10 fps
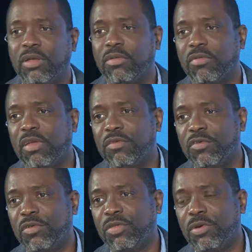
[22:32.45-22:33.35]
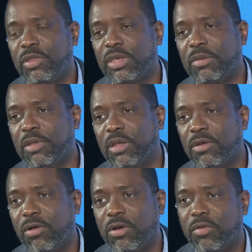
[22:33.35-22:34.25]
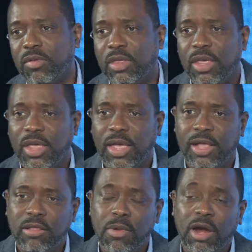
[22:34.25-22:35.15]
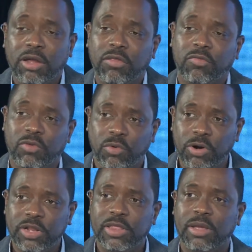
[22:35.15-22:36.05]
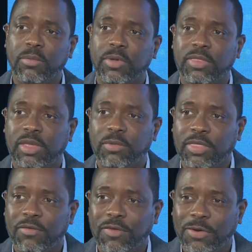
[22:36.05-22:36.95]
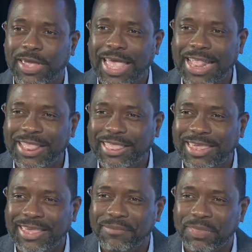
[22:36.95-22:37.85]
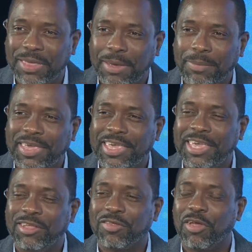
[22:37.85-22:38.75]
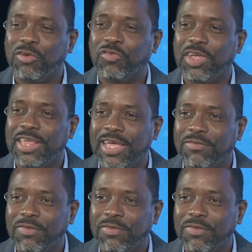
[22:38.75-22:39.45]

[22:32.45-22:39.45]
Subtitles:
to $713 million. And the markets rewarded them with a very healthy PE. It's now trading at